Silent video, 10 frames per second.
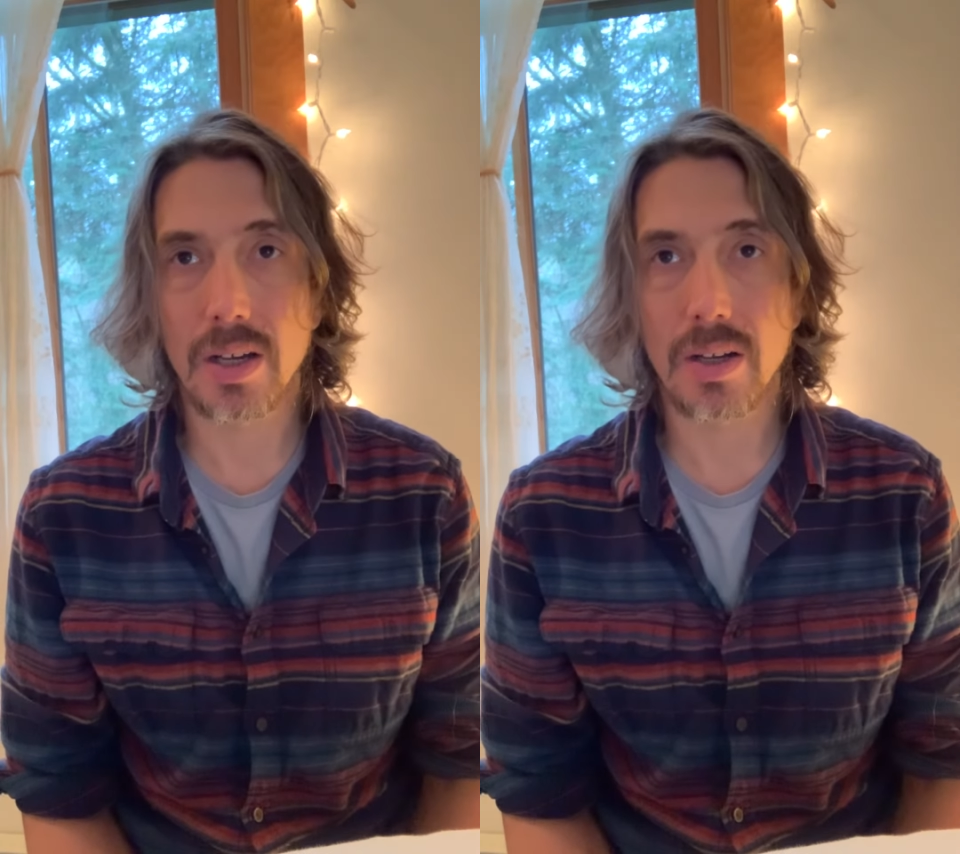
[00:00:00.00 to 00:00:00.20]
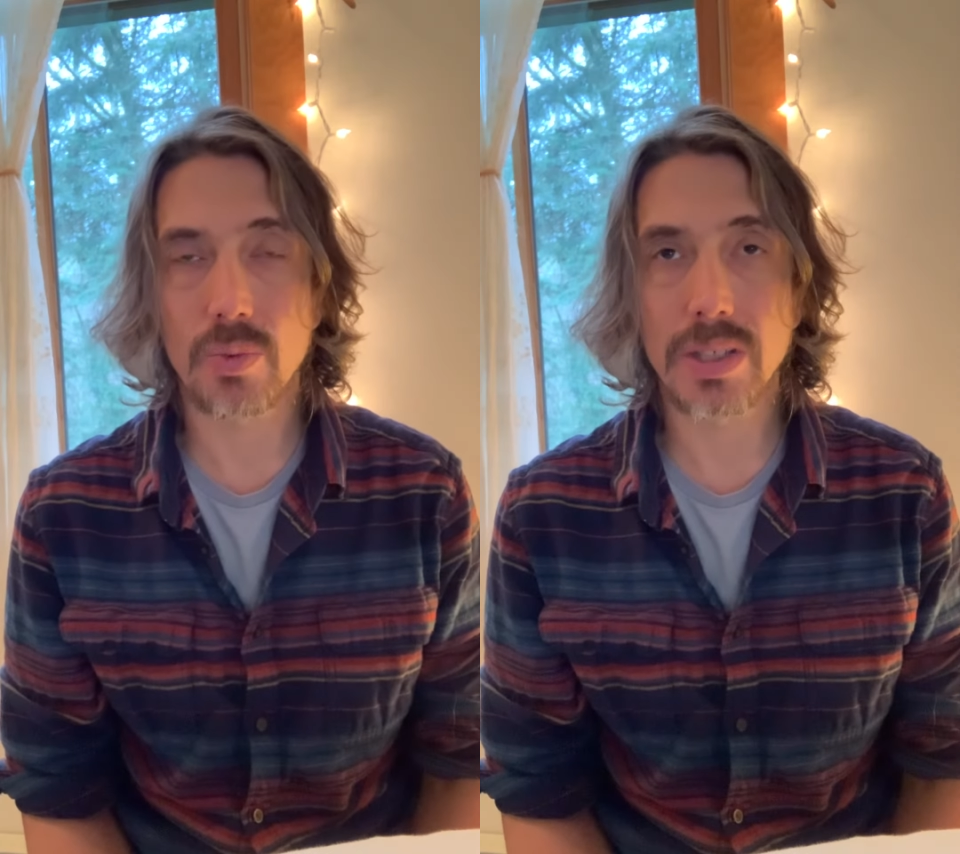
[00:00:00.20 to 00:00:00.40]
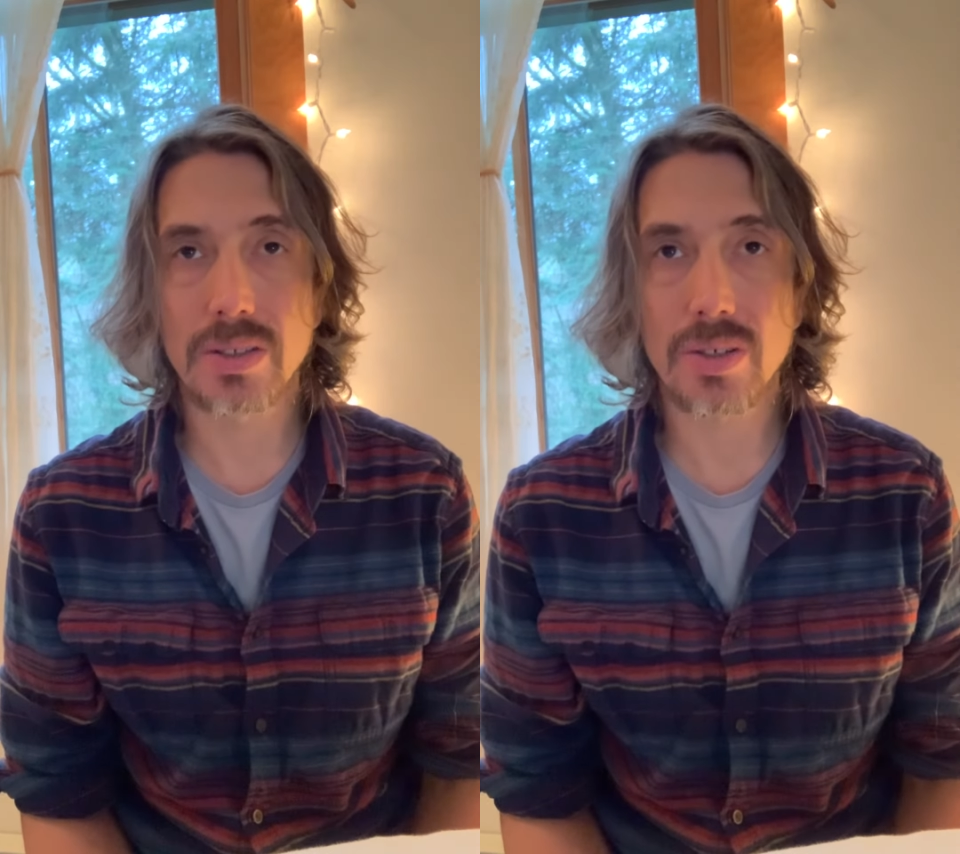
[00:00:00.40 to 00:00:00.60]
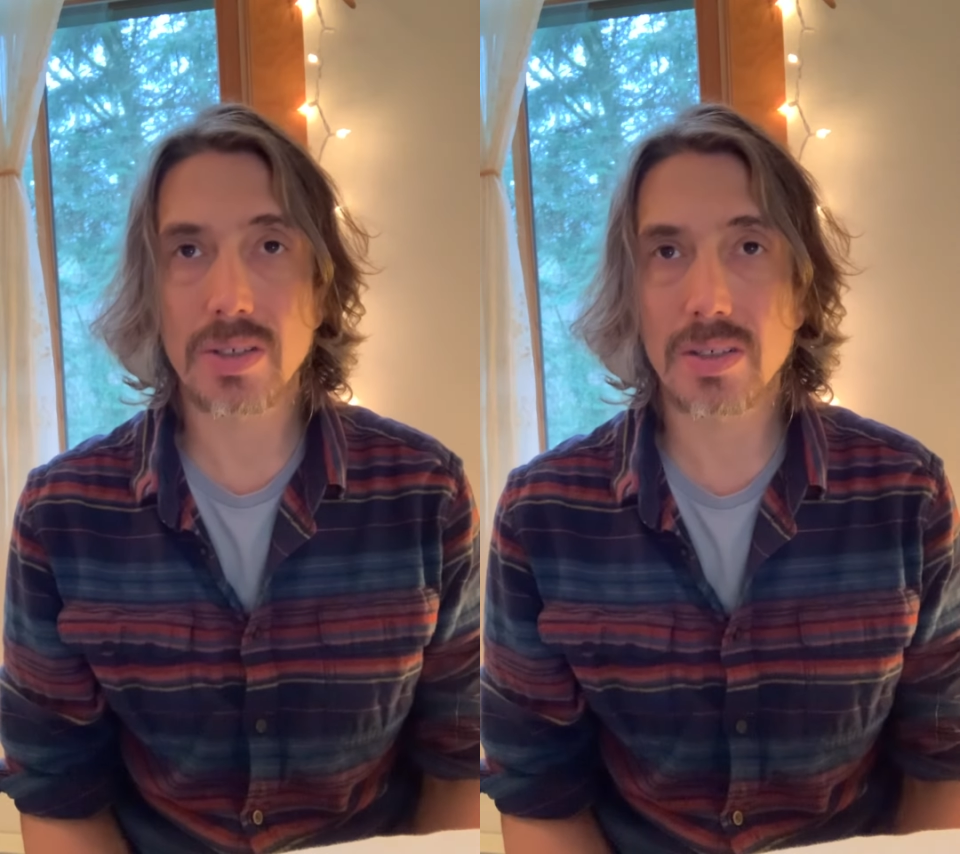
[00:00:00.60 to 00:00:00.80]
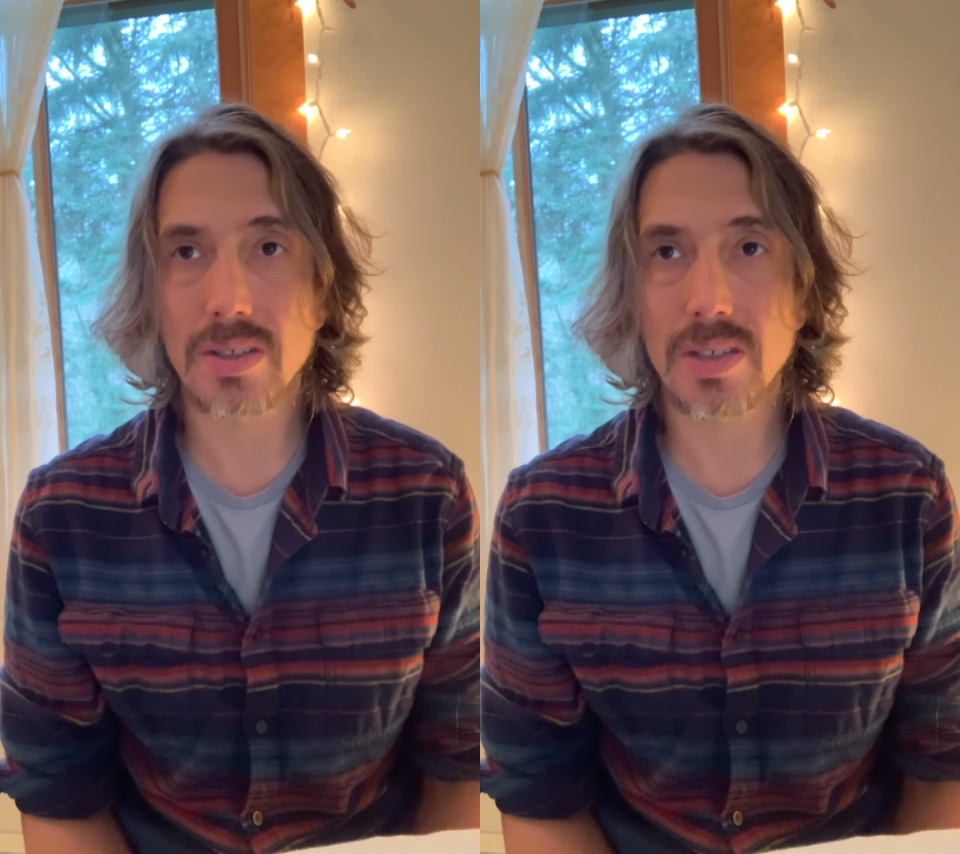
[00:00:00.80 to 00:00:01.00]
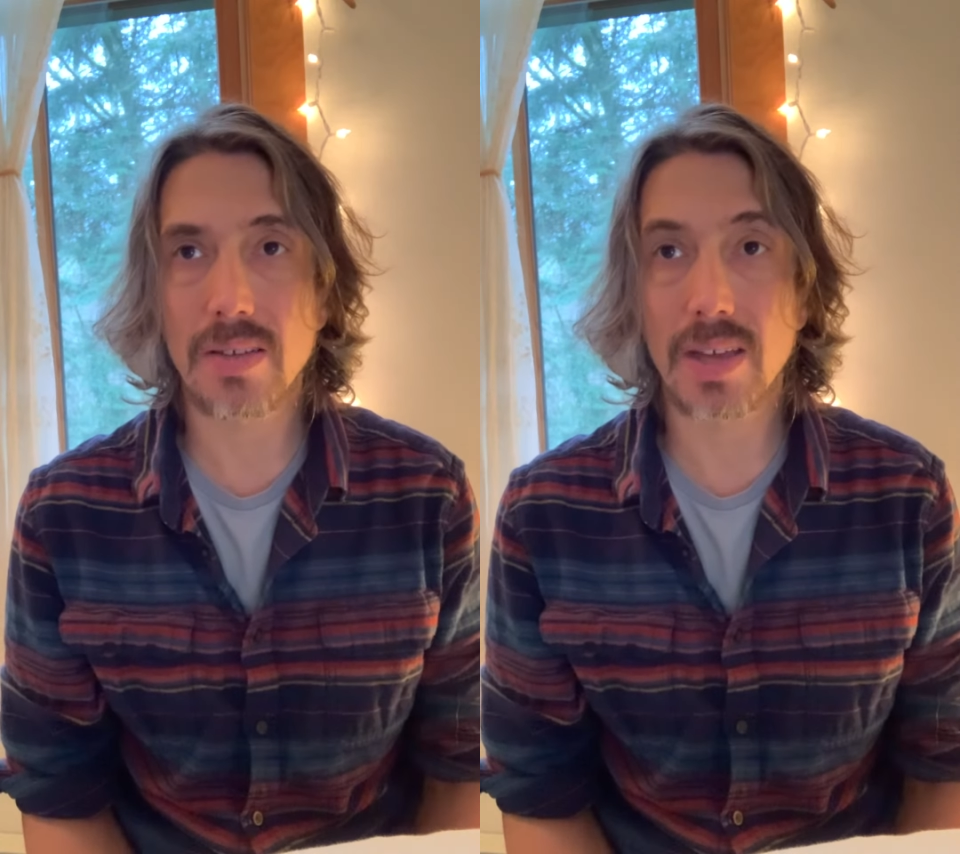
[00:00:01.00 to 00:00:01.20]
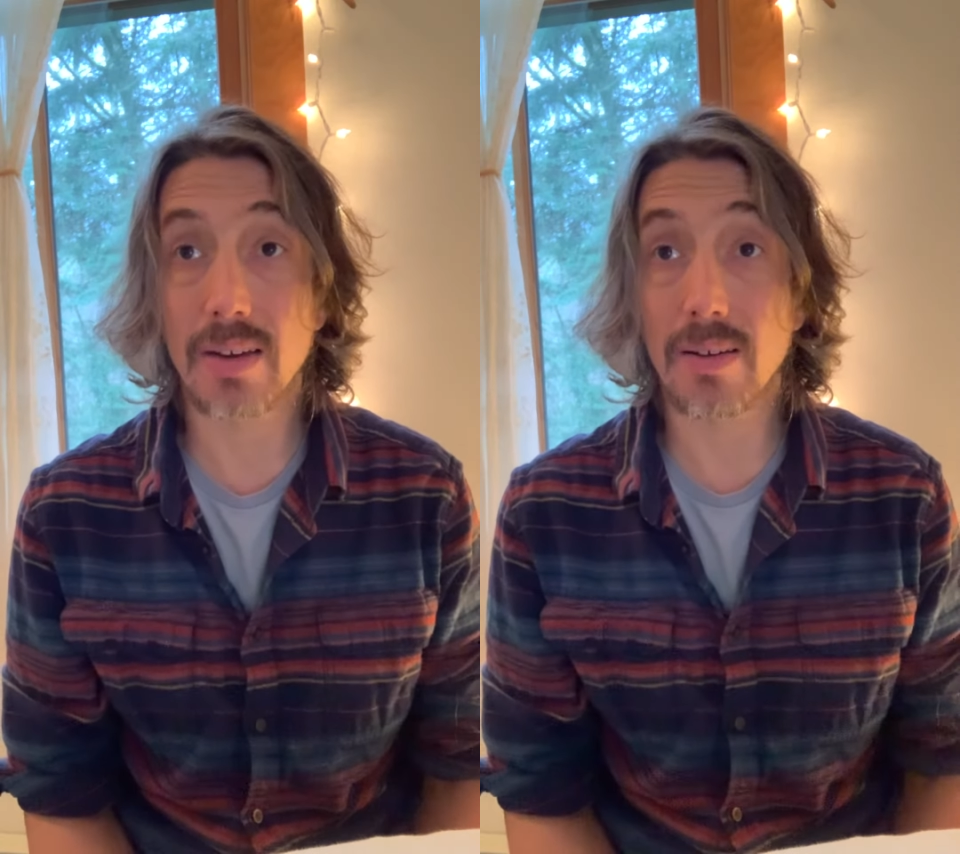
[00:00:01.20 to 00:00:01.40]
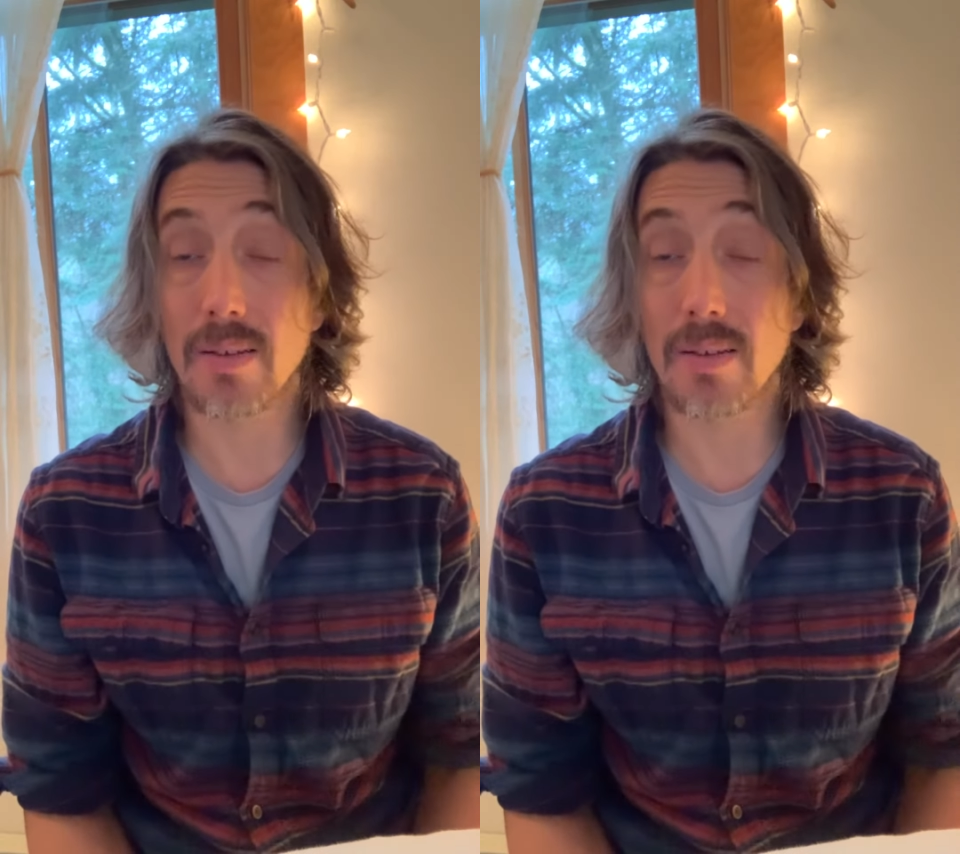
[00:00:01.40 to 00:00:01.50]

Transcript: we start to see that